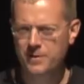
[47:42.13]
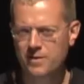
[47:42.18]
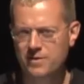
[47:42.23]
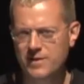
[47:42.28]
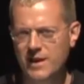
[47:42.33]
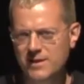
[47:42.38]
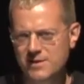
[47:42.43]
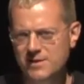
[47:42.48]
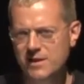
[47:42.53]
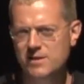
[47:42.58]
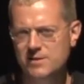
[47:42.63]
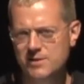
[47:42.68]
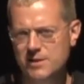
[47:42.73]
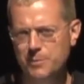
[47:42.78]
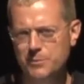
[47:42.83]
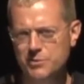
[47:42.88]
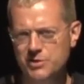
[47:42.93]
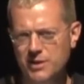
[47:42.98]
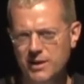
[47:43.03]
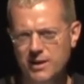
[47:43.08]
That's
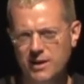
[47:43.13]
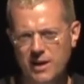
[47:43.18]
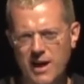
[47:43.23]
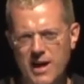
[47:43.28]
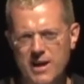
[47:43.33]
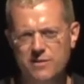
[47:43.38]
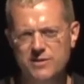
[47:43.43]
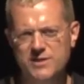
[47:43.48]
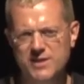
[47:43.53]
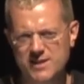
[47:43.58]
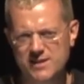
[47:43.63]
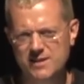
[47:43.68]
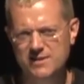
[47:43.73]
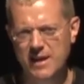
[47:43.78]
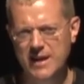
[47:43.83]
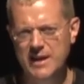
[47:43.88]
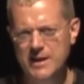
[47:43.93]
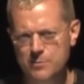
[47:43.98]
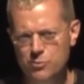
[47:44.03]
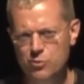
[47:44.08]
consumption in a kind of
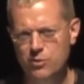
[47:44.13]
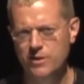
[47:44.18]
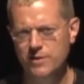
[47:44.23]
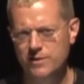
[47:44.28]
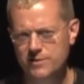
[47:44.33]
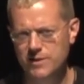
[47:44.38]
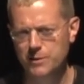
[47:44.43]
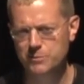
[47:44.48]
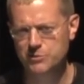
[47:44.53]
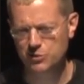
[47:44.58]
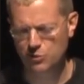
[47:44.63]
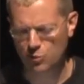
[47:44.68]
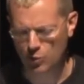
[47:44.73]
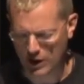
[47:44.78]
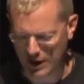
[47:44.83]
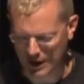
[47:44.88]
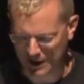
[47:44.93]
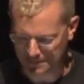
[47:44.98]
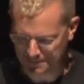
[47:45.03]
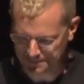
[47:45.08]
sustainable consumption
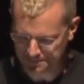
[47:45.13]
way.